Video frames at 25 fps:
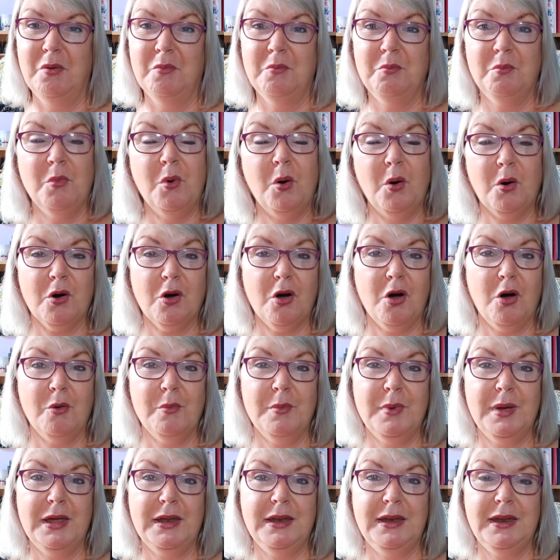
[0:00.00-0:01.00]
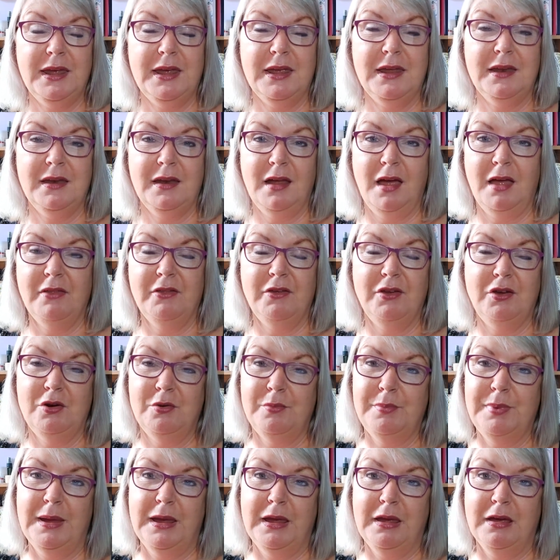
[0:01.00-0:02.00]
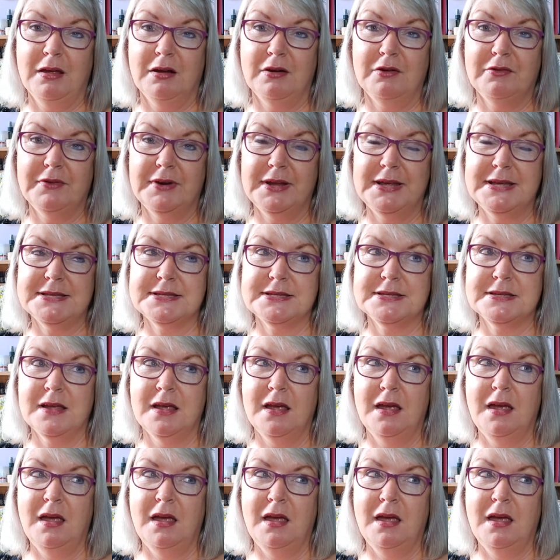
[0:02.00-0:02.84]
more common in other European countries.